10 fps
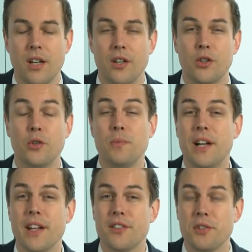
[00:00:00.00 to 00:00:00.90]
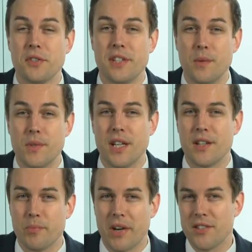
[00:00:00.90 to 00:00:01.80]
Good morning to CMC
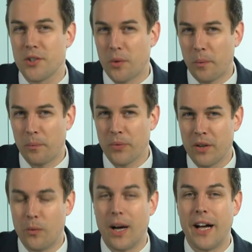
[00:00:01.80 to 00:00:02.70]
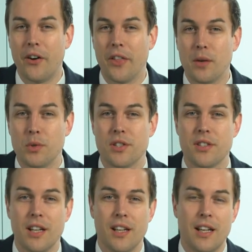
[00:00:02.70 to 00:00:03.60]
Espresso. Wow, there
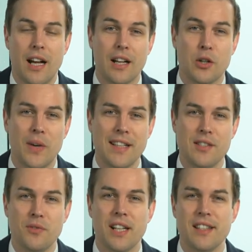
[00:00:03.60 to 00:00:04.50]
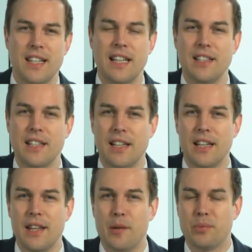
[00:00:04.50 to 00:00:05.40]
was quite some volatility
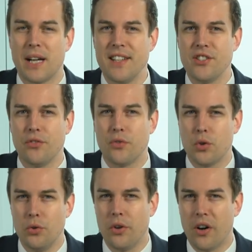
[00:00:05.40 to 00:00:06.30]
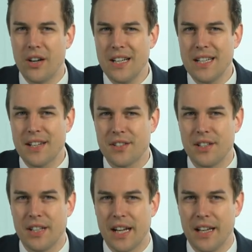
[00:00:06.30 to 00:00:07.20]
in the price of crude oil
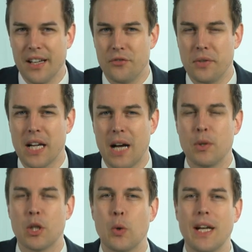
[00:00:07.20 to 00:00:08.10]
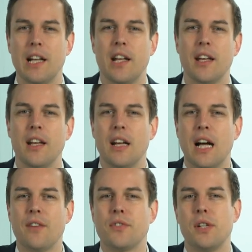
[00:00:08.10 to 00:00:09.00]
yesterday. It recovered quickly
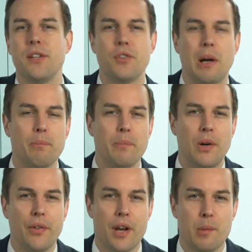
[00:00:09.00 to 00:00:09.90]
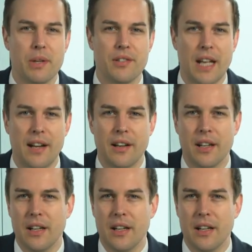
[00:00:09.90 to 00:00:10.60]
after it dropped more than 1%.